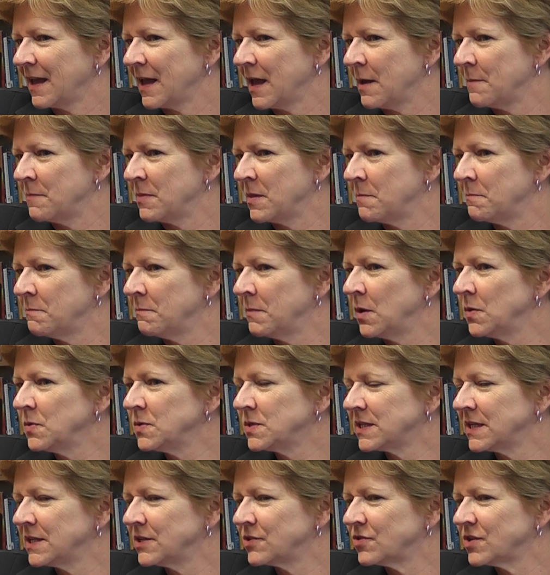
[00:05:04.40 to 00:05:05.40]
am the
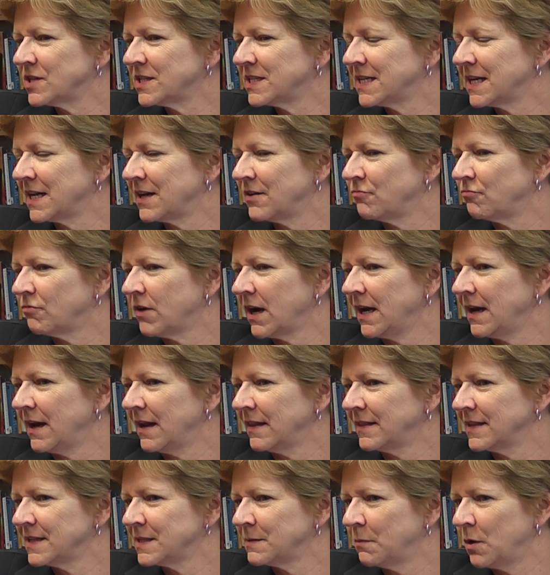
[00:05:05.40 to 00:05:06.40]
most interested in right
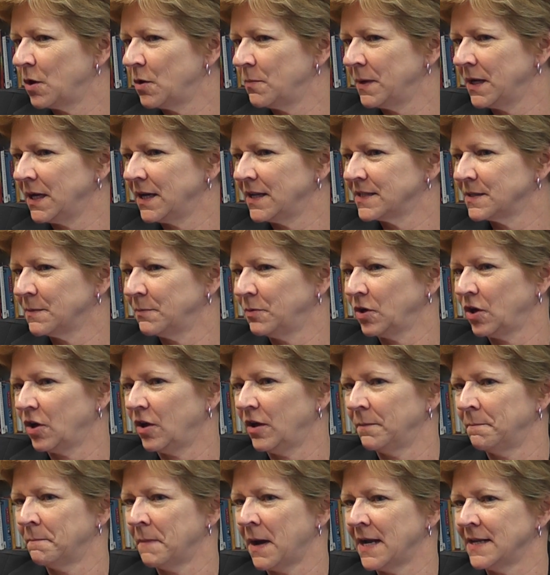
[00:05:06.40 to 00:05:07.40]
at this moment is a book
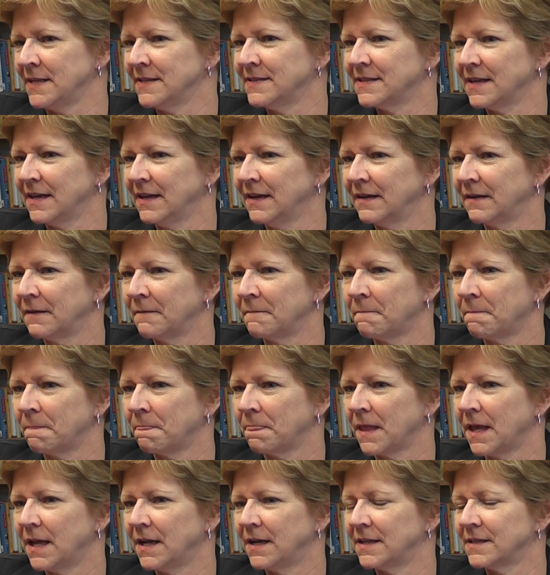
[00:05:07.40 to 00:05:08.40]
called Mindset,
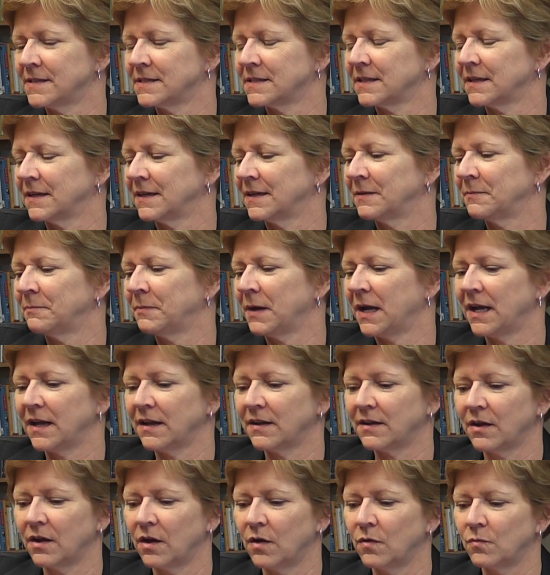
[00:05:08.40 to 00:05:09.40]
and it's
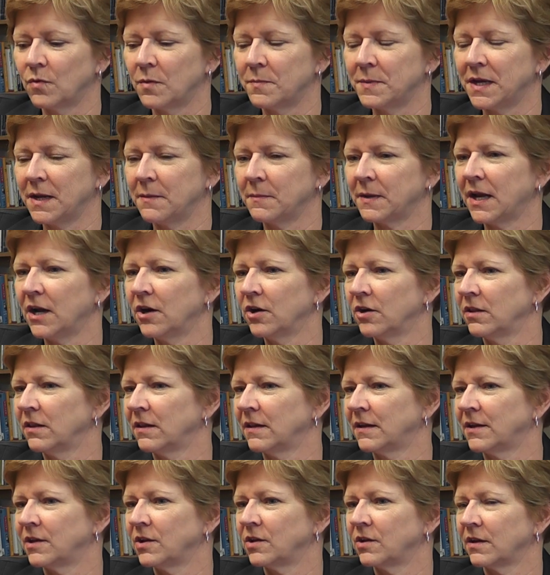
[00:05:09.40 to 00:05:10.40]
by a woman named
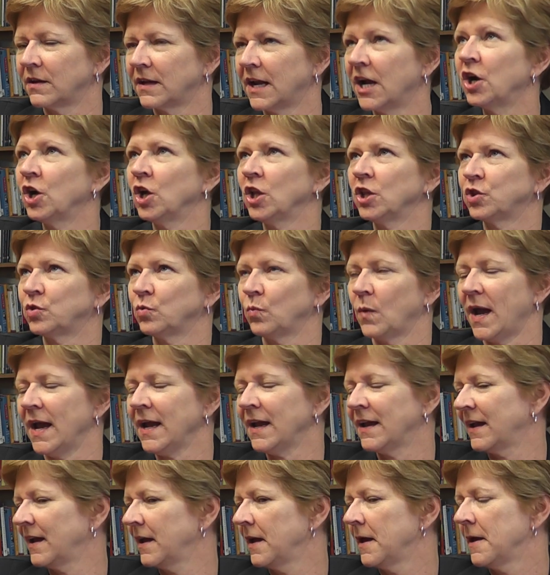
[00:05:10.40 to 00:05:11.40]
Carol
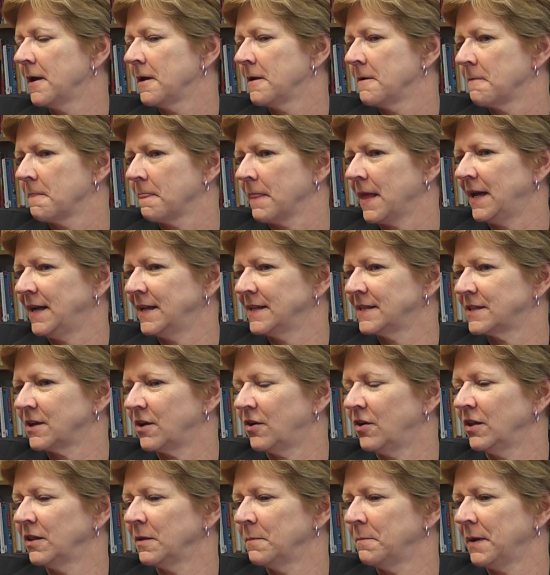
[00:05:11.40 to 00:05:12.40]
Dweck, and it's
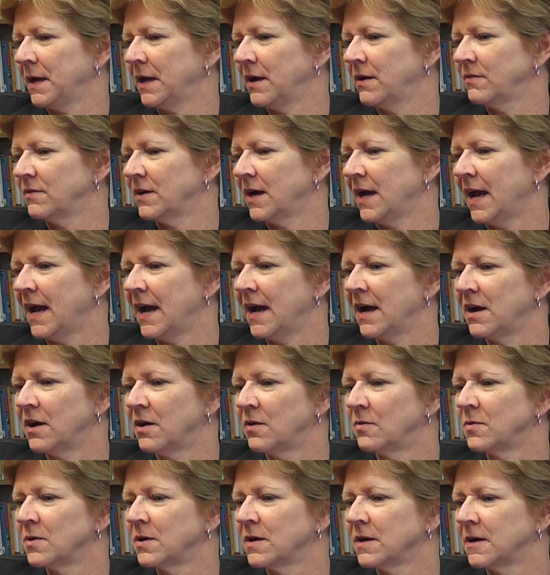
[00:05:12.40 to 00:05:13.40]
all about
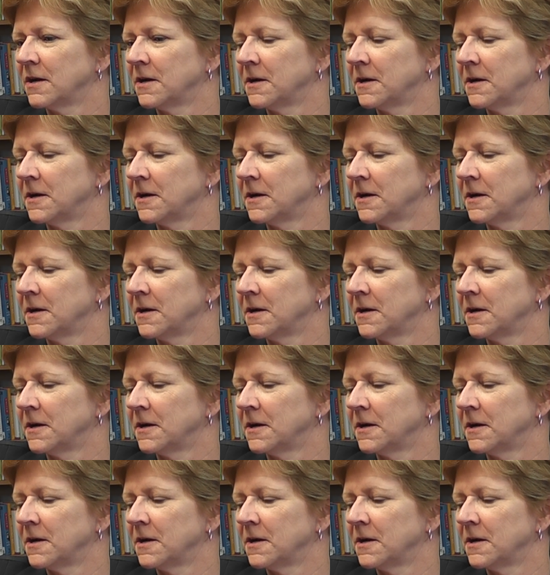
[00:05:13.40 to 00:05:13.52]
how